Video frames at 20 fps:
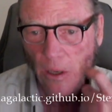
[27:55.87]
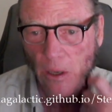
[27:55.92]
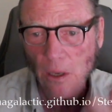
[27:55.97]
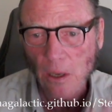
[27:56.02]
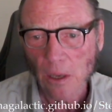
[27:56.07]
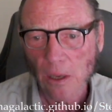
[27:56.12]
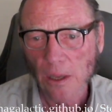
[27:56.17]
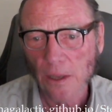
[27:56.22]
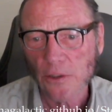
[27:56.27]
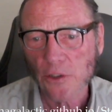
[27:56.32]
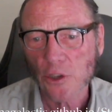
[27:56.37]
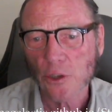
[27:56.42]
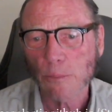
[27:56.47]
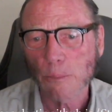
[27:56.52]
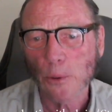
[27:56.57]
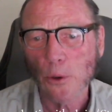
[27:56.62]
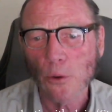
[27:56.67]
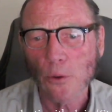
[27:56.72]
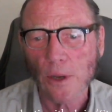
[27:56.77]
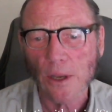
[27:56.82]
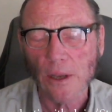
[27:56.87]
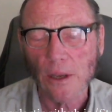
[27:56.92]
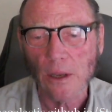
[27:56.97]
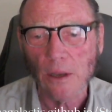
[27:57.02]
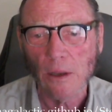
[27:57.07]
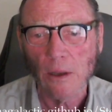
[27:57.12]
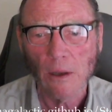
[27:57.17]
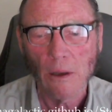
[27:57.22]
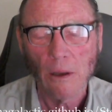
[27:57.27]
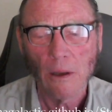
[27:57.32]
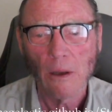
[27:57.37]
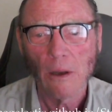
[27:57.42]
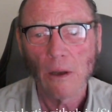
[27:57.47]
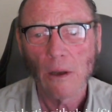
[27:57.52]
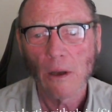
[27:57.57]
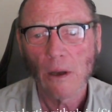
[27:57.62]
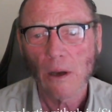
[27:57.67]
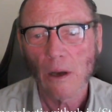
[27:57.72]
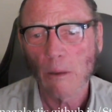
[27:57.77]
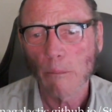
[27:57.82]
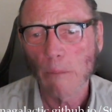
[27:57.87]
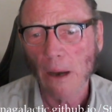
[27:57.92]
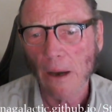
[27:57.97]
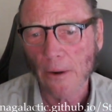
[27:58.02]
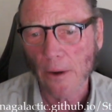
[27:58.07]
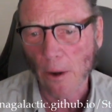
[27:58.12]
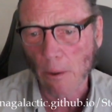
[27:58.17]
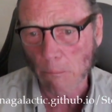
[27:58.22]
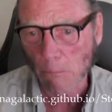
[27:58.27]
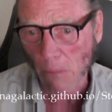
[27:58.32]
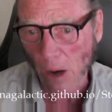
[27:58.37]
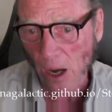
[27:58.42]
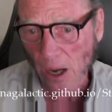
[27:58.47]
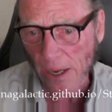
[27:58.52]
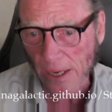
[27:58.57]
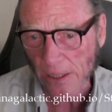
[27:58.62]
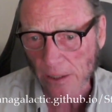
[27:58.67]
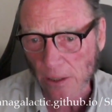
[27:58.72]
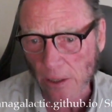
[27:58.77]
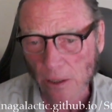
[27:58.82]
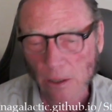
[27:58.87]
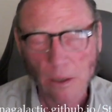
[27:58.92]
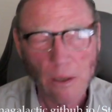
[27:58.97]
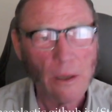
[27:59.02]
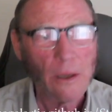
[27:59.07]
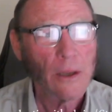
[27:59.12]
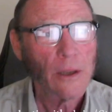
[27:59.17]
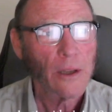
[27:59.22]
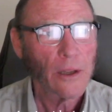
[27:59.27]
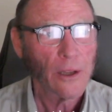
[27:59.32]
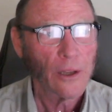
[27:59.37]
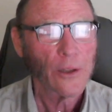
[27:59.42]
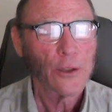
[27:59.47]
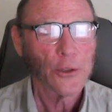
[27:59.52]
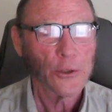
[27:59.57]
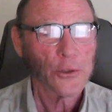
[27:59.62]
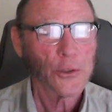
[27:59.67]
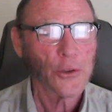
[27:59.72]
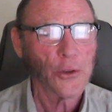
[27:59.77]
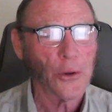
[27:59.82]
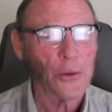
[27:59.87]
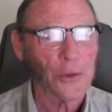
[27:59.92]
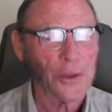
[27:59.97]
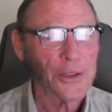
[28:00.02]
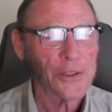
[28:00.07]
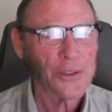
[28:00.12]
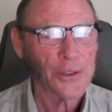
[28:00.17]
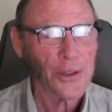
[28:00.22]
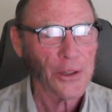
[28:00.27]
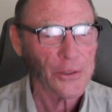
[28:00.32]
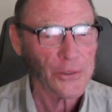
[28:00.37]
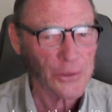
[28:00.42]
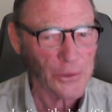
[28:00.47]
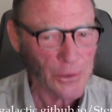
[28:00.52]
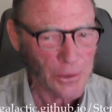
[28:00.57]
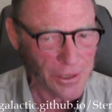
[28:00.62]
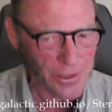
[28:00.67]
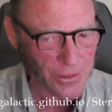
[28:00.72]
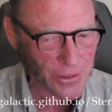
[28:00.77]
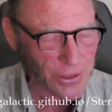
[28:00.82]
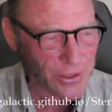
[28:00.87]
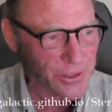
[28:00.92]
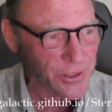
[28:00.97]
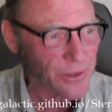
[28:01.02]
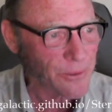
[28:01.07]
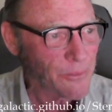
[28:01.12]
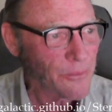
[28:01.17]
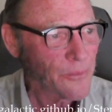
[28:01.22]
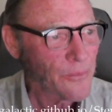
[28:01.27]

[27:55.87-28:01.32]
It's spooky about our mind. So let's look at this.